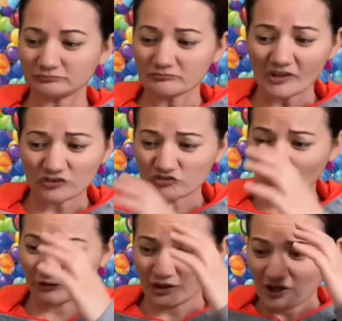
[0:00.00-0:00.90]

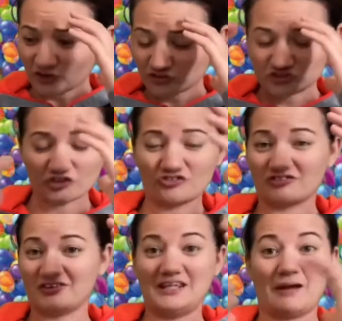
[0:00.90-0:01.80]
so just
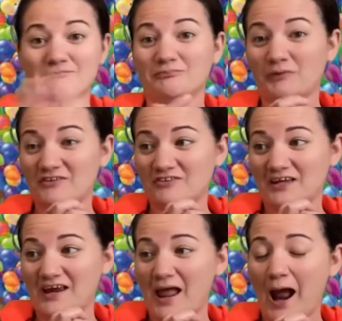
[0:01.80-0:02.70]
yeah once
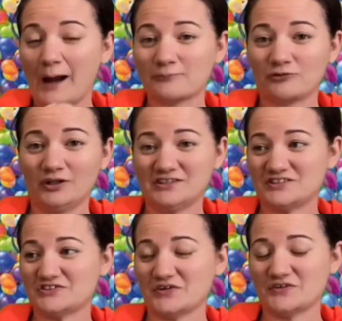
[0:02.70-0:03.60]
again absolutely
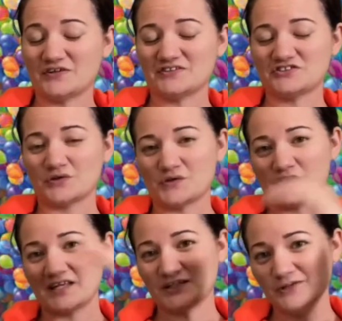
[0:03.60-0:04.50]
stoked so
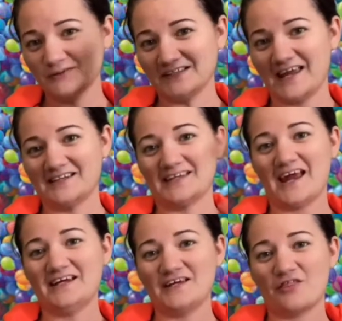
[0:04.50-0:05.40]
thank you again
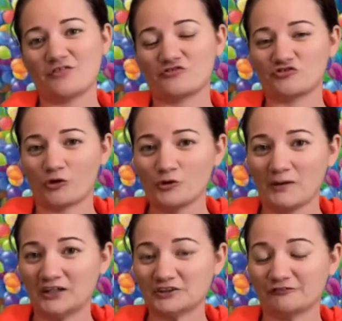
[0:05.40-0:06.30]
katie so
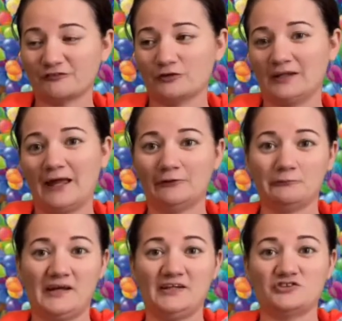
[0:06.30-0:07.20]
much for allowing
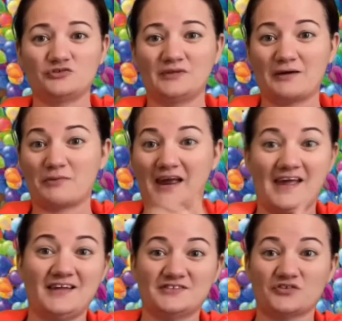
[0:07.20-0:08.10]
me to get my
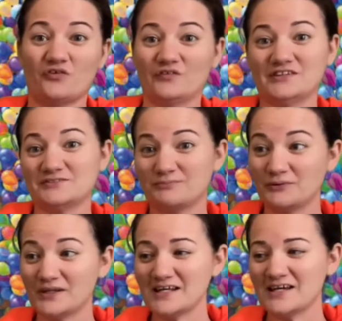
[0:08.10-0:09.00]
hands on this
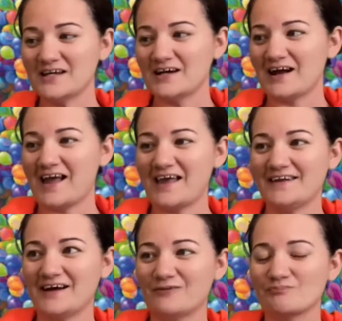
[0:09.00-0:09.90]
beauty and um,